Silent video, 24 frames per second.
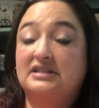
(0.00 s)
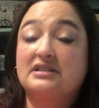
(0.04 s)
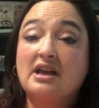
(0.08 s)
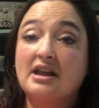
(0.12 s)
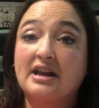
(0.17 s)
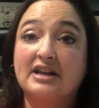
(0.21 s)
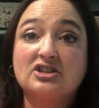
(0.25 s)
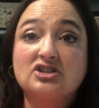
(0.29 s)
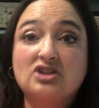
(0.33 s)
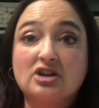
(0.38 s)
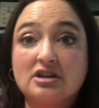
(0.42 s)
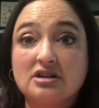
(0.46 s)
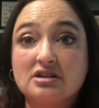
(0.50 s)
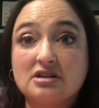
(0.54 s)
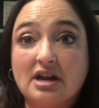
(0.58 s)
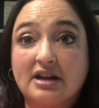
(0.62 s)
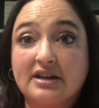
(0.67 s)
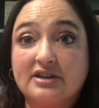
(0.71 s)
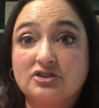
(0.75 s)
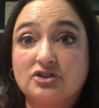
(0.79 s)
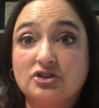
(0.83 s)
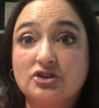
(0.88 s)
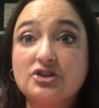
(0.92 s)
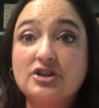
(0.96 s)
and I started
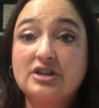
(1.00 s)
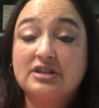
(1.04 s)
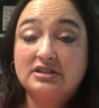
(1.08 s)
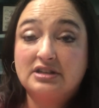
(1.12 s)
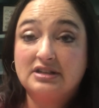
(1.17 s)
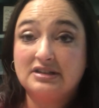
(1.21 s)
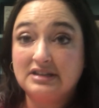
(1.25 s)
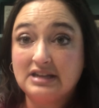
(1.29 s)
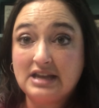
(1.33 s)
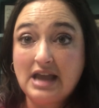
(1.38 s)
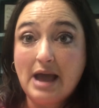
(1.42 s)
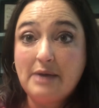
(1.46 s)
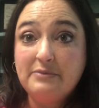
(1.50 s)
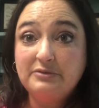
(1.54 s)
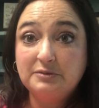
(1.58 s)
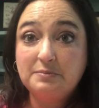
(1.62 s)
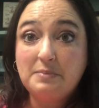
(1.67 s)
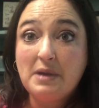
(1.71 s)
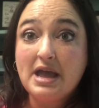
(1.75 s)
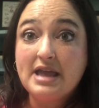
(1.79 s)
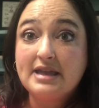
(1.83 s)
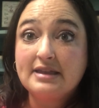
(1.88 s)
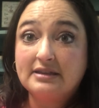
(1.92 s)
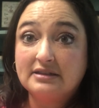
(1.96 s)
talking to her, and suddenly I was
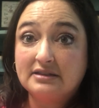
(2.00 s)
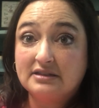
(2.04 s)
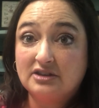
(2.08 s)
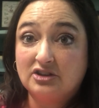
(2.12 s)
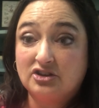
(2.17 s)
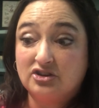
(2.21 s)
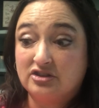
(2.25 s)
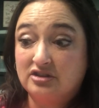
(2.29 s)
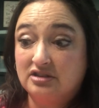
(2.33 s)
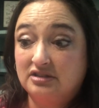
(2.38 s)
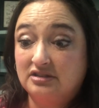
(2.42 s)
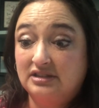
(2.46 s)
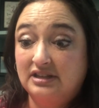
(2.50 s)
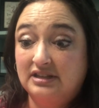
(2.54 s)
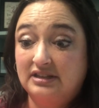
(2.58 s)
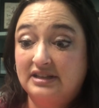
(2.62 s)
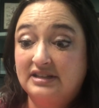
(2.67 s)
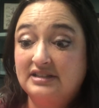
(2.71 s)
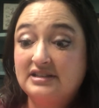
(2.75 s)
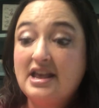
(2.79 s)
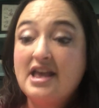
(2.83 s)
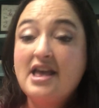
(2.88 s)
buying Consider the Lilies,